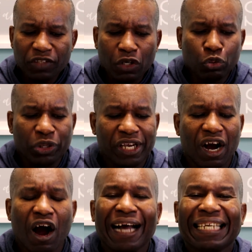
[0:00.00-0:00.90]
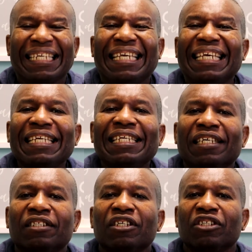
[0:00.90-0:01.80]
we are
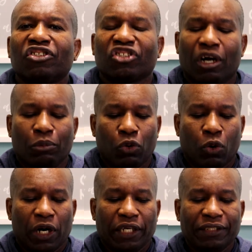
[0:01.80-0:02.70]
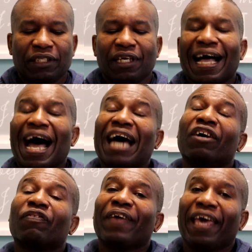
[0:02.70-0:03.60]
leading someone out
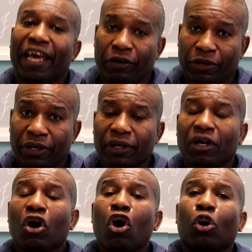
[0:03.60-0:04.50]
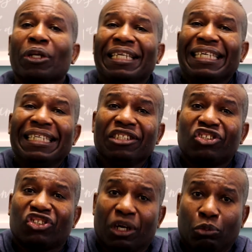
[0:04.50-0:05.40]
of error, or leading
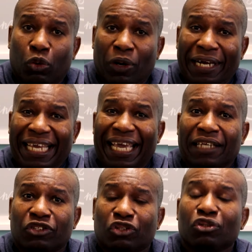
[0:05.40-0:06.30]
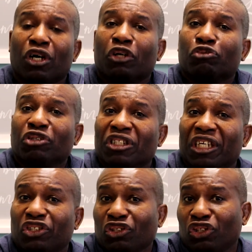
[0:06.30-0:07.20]
someone into a
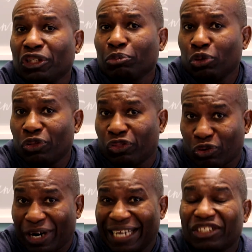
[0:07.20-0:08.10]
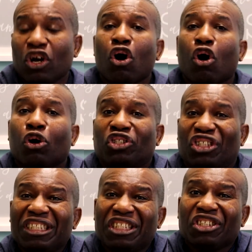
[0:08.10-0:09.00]
relationship with Christ, or
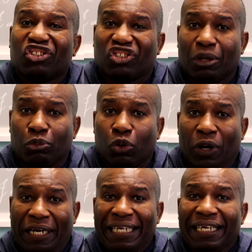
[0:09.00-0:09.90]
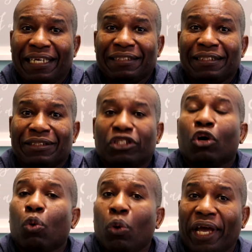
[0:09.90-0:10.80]
teaching someone the
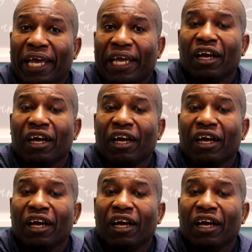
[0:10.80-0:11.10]
way